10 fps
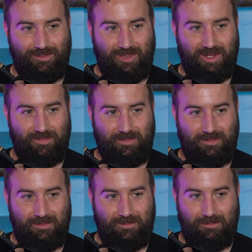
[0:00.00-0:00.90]
but
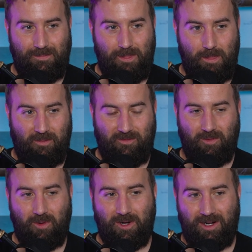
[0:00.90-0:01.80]

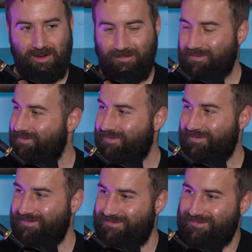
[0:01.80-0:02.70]
before
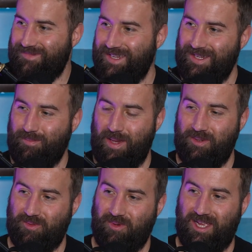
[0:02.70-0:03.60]

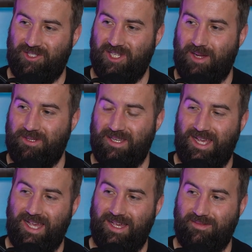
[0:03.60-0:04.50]
babies were getting chopped in
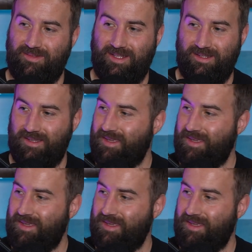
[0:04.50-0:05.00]
half, and